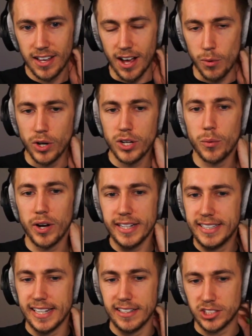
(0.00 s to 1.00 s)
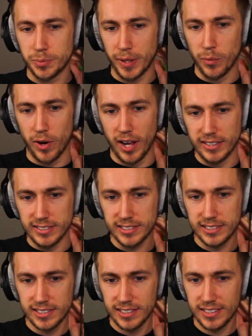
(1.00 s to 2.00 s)
I wonder what he did sprint-wise.
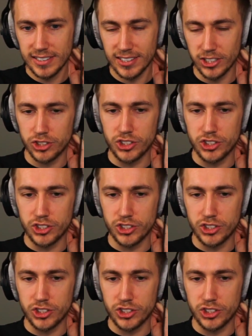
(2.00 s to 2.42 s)
Because